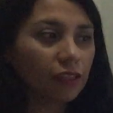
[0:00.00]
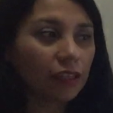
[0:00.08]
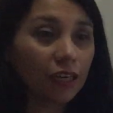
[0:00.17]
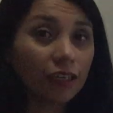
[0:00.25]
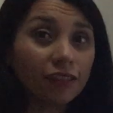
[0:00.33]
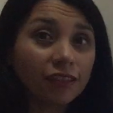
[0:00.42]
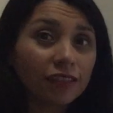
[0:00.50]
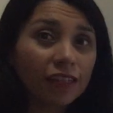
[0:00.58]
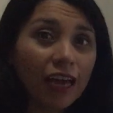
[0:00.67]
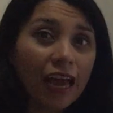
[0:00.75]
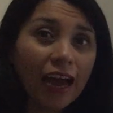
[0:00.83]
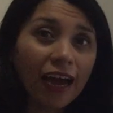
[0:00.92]
Yes,
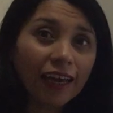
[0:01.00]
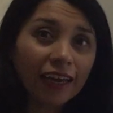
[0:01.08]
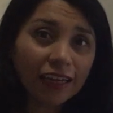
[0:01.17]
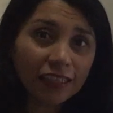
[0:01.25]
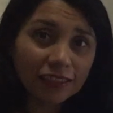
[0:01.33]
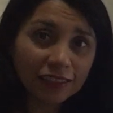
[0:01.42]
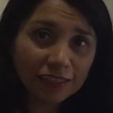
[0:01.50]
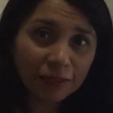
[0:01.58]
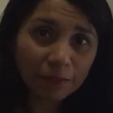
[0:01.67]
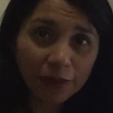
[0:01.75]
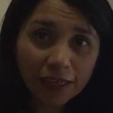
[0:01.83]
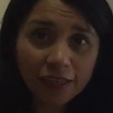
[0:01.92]
I had
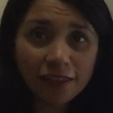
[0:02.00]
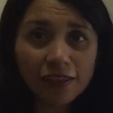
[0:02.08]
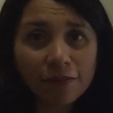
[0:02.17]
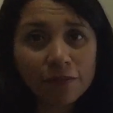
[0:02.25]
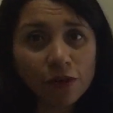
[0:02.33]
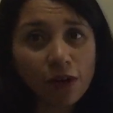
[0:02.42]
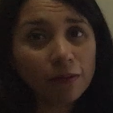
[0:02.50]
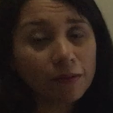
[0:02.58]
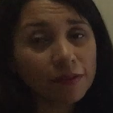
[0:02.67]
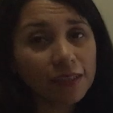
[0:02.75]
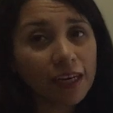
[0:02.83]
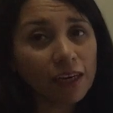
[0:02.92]
anticipated the
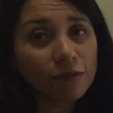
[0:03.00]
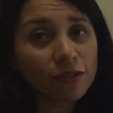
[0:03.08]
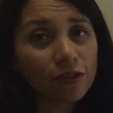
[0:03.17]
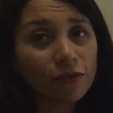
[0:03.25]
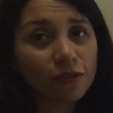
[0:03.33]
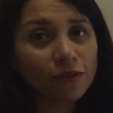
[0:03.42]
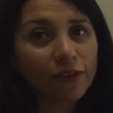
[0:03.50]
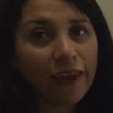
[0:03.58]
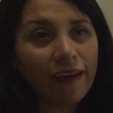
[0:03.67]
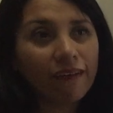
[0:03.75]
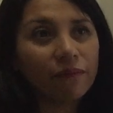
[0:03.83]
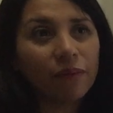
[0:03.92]
problems that I was going to
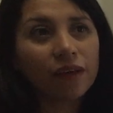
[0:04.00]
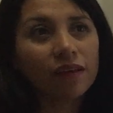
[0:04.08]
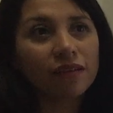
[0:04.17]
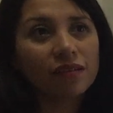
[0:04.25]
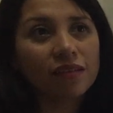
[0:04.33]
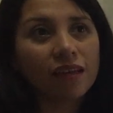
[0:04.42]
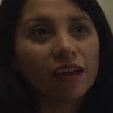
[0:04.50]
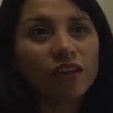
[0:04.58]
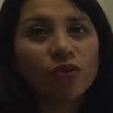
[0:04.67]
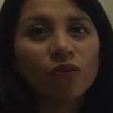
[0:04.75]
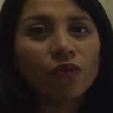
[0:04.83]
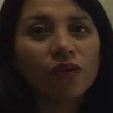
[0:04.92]
have because I
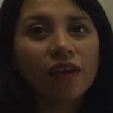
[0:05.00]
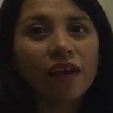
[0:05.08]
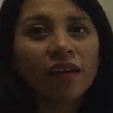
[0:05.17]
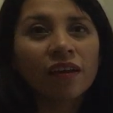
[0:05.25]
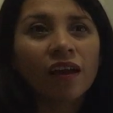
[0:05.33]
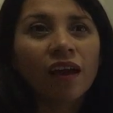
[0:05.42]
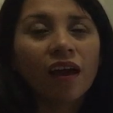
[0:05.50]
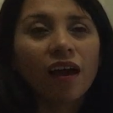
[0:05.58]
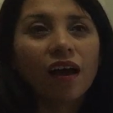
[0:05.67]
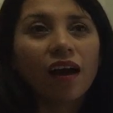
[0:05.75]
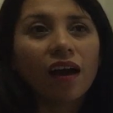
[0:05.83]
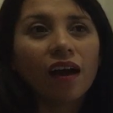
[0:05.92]
knew that,
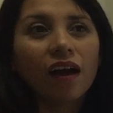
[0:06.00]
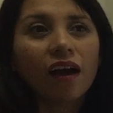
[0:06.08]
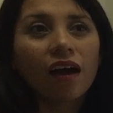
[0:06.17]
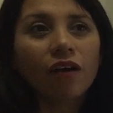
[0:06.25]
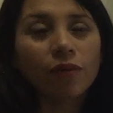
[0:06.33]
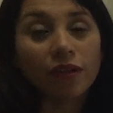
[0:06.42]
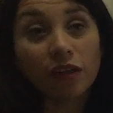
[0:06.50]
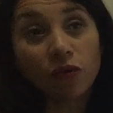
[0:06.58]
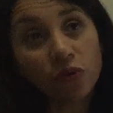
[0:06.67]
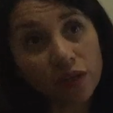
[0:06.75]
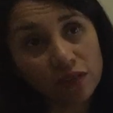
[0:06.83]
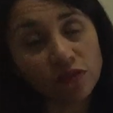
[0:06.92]
well,
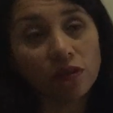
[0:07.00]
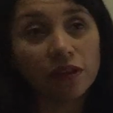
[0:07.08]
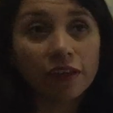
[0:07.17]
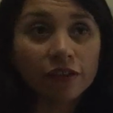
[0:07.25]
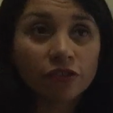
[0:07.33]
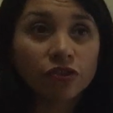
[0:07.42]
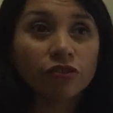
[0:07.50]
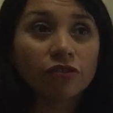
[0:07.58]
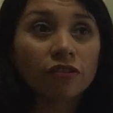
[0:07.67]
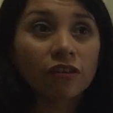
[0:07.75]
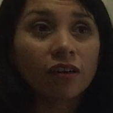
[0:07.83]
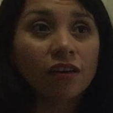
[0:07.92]
according to
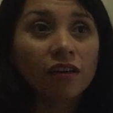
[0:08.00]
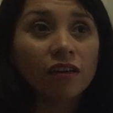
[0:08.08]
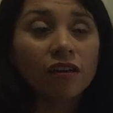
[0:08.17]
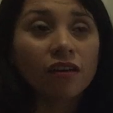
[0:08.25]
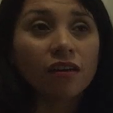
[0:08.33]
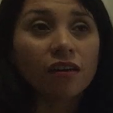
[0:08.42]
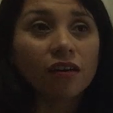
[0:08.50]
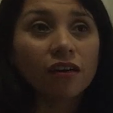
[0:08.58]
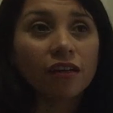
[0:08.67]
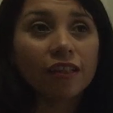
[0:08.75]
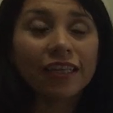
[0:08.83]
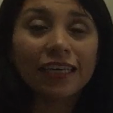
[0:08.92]
literature,
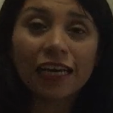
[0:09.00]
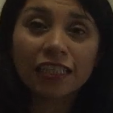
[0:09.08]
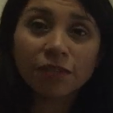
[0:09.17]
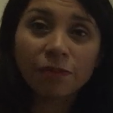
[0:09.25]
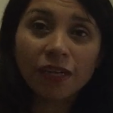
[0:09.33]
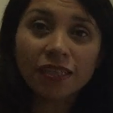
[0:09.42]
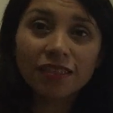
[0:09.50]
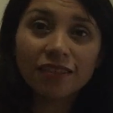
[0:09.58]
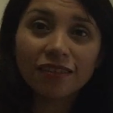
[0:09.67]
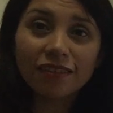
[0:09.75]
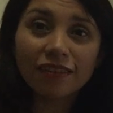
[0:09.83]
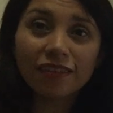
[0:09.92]
the aspects